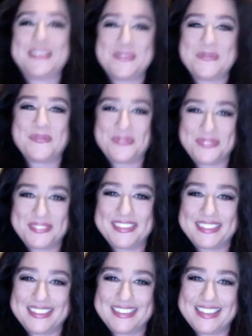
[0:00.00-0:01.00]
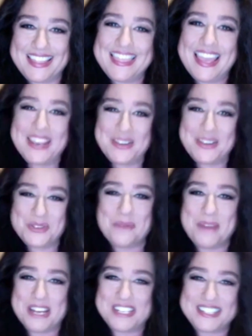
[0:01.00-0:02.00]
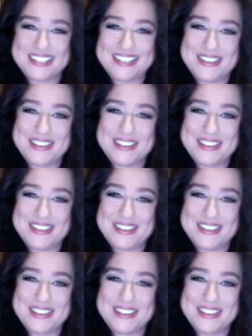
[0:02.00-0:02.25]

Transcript: see you soon. Thank you so much.